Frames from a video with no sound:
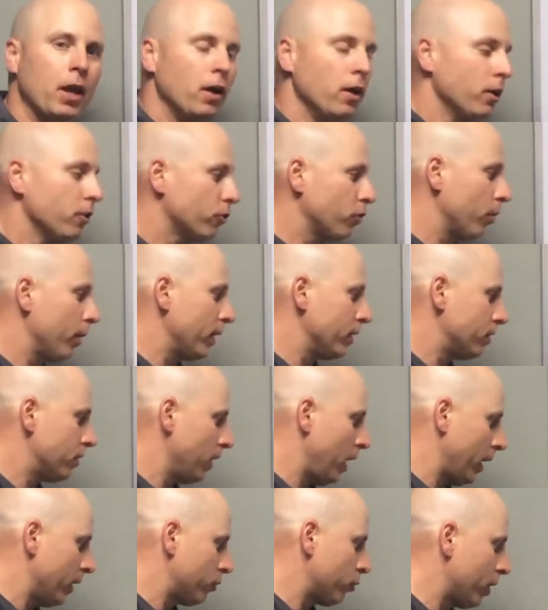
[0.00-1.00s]
So
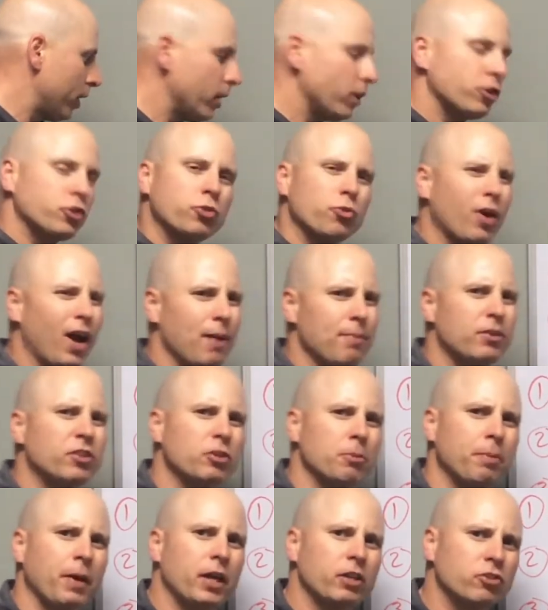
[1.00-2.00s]
I try to describe this
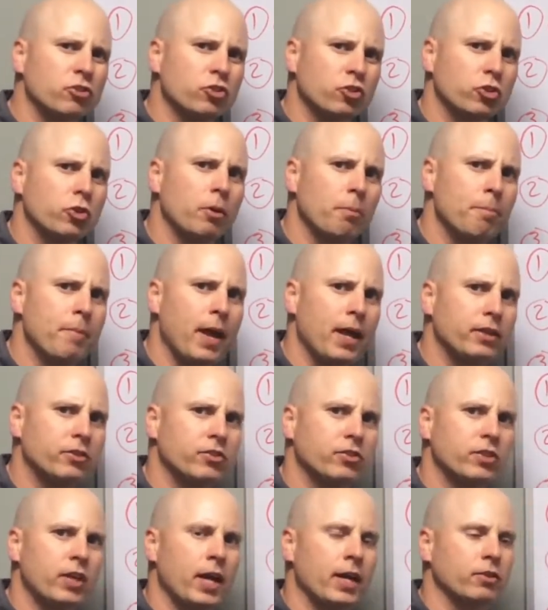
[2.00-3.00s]
to patients so it makes
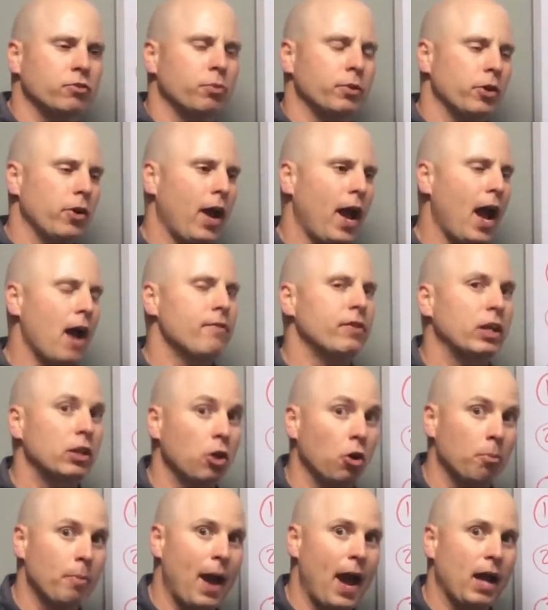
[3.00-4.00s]
sense when you're having
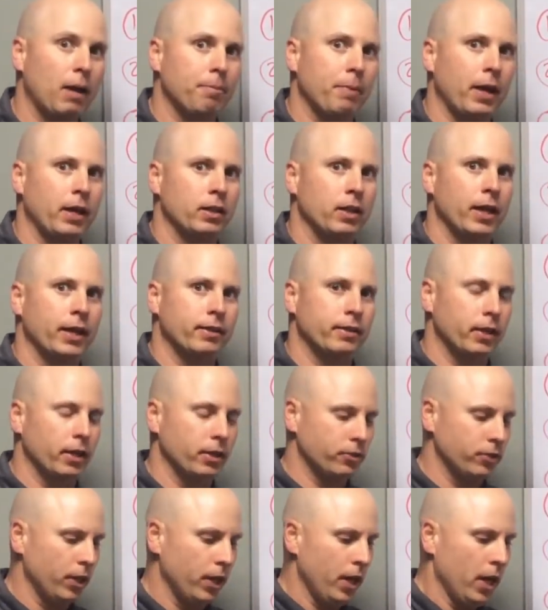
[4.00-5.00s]
low back pain like
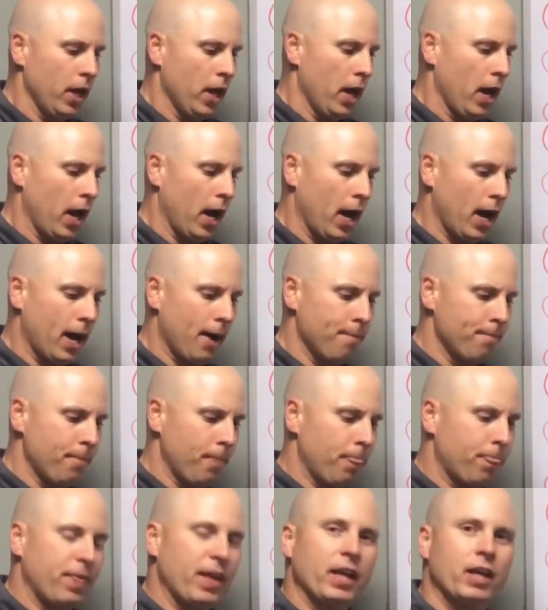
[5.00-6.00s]
this.
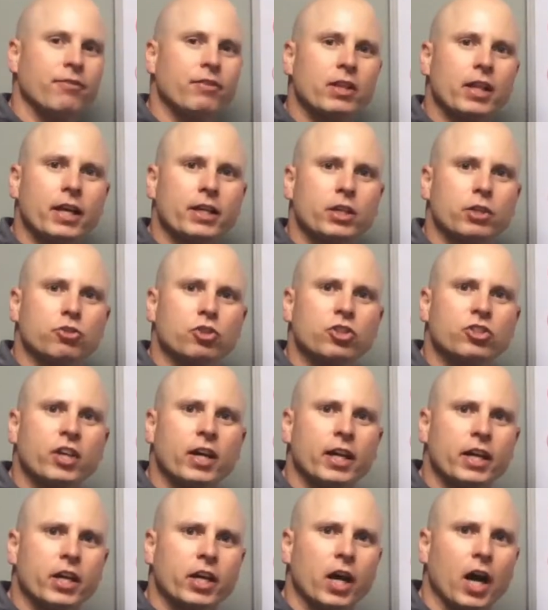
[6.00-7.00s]
Think of it like you just
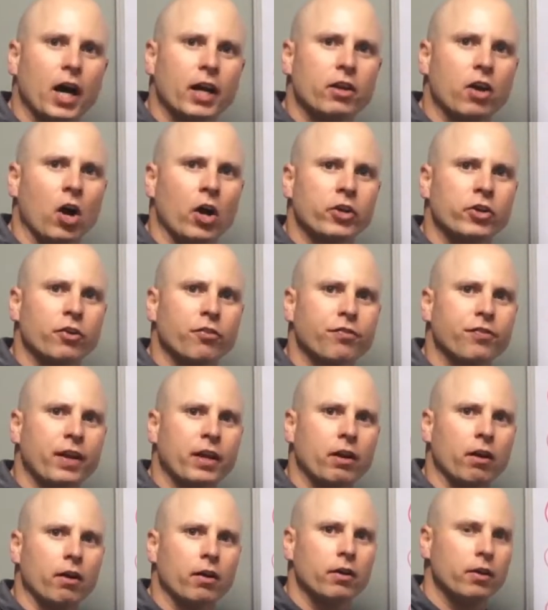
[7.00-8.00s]
got a cut on your
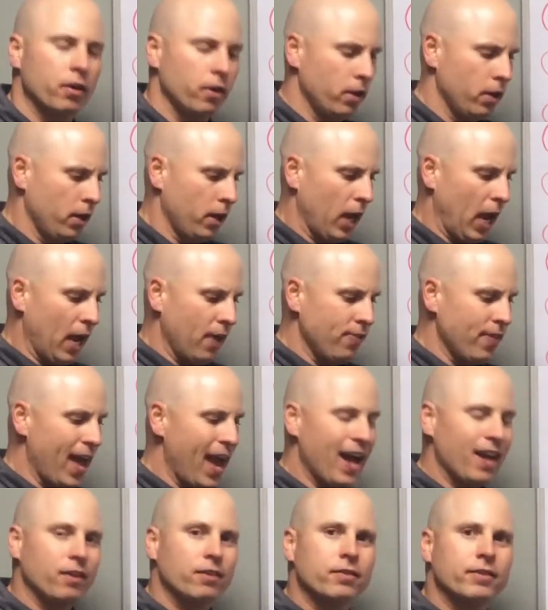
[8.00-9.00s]
finger, and
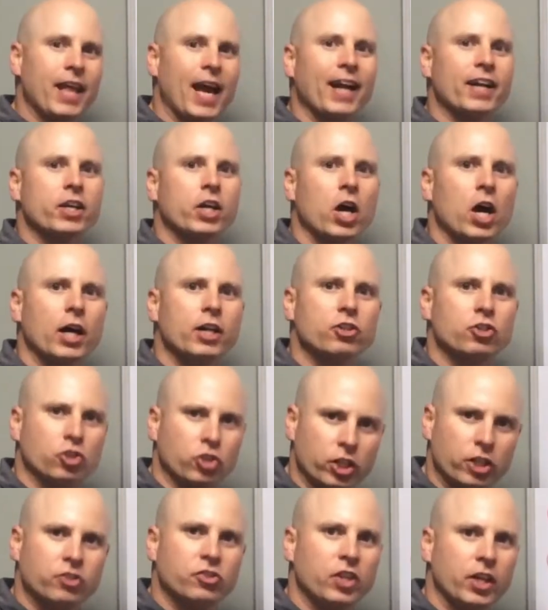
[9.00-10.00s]
that cut
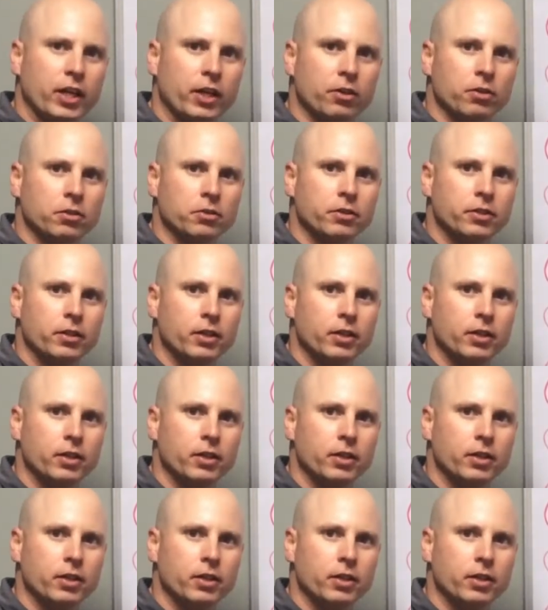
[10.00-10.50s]
just healed.